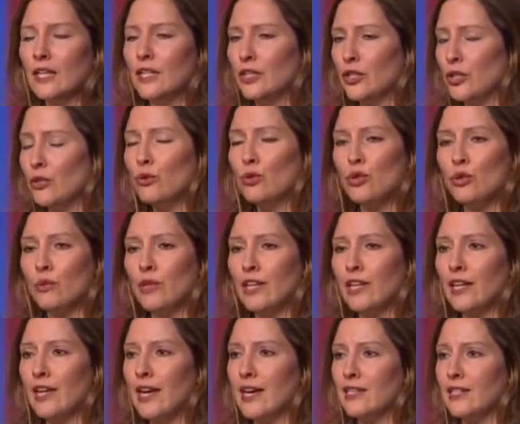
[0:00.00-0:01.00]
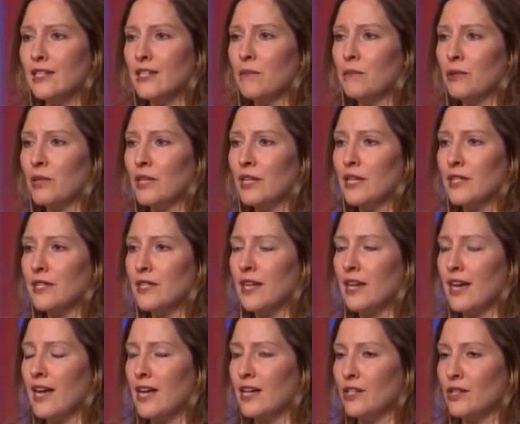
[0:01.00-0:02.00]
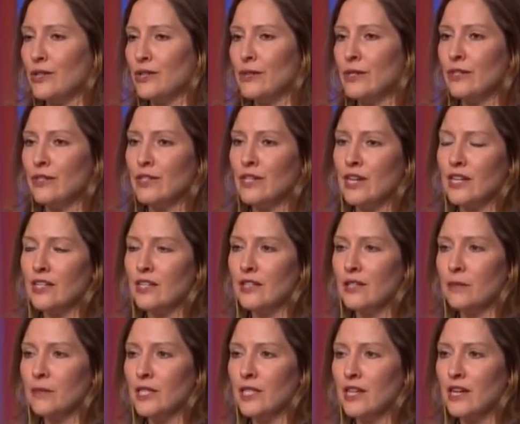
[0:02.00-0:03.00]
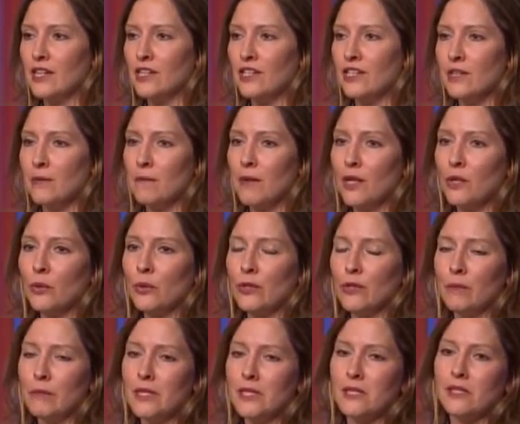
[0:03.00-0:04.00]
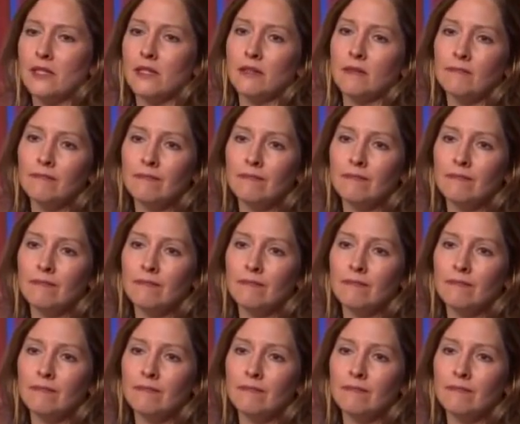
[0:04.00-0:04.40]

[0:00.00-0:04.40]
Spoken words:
usually as simple as I had a 2-year statute of limitations and my lawyer missed it.